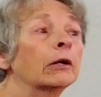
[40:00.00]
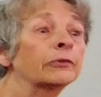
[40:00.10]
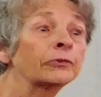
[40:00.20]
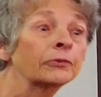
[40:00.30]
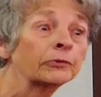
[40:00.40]

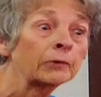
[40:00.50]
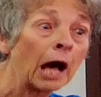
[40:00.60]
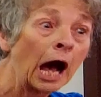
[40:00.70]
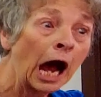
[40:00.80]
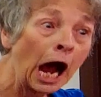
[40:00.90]

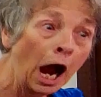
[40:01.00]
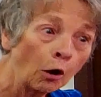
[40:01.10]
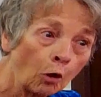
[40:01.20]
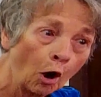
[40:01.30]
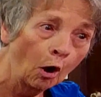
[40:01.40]

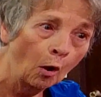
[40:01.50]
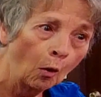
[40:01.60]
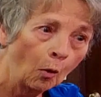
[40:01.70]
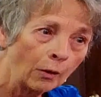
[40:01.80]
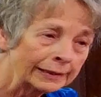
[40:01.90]

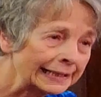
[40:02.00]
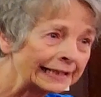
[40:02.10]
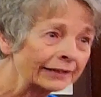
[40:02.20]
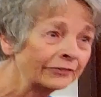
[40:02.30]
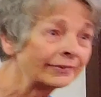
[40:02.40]
sorrow. It
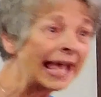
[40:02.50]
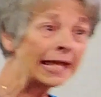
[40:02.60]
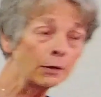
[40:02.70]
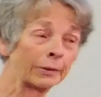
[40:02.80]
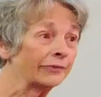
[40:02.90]
didn't say
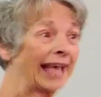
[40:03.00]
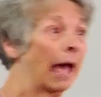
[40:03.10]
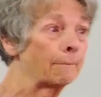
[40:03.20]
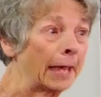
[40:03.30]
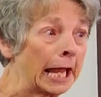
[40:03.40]
he was
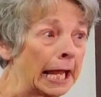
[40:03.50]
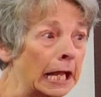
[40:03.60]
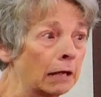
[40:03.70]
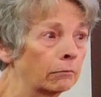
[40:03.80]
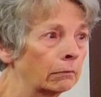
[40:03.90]

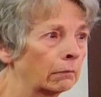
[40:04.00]
happy.